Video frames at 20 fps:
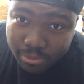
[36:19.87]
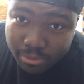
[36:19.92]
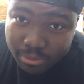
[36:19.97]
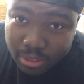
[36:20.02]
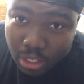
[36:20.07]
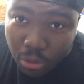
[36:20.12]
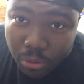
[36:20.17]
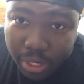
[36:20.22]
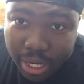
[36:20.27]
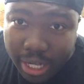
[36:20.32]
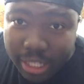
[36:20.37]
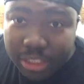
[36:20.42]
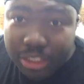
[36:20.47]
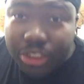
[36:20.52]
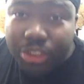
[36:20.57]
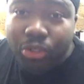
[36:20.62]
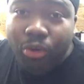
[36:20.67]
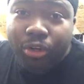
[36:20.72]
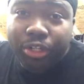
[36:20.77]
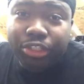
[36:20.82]
Okay,
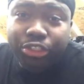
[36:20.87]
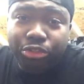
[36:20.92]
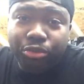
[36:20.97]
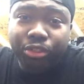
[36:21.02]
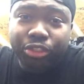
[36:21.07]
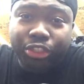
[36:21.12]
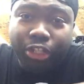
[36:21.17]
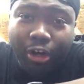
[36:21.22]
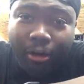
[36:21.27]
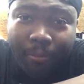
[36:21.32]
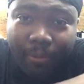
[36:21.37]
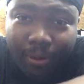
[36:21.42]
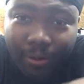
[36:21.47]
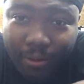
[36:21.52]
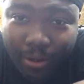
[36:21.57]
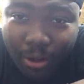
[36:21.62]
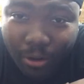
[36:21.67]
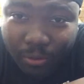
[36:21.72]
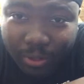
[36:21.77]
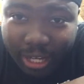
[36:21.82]
just ordered you a turbo.
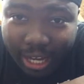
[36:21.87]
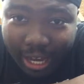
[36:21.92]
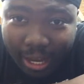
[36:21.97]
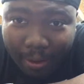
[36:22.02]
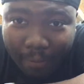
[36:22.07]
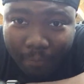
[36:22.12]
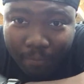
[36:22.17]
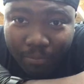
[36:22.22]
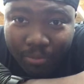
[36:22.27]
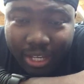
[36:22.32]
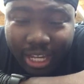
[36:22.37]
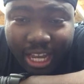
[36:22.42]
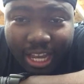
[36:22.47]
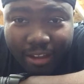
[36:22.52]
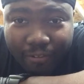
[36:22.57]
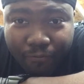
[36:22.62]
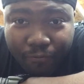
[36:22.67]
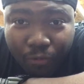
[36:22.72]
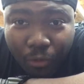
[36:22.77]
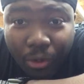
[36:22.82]
Okay,
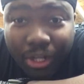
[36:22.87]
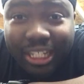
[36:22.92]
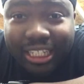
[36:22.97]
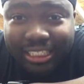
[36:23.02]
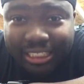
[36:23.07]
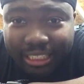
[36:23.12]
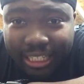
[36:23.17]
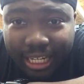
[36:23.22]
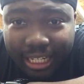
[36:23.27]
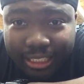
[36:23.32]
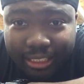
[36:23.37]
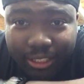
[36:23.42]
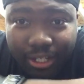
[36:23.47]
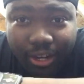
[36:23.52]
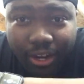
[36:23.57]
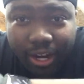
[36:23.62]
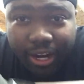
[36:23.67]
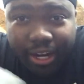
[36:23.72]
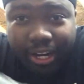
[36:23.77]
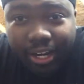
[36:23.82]
E46. All
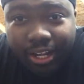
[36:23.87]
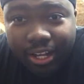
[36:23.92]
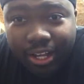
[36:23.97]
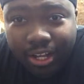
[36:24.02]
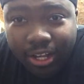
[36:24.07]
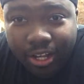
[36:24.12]
right.